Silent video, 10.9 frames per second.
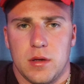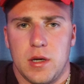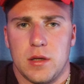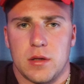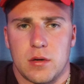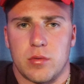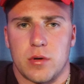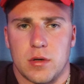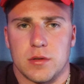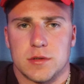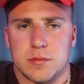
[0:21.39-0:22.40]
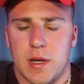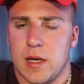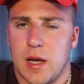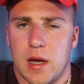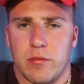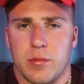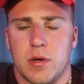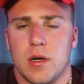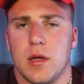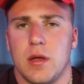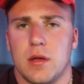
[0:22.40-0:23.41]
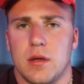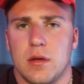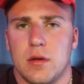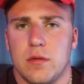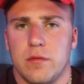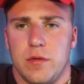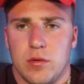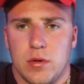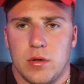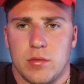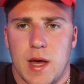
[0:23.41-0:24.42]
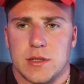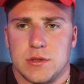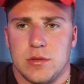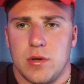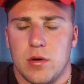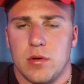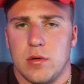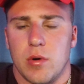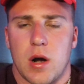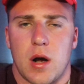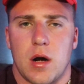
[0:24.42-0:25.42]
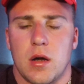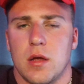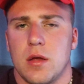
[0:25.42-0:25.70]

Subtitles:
eat their words, making everybody view you as you know you are.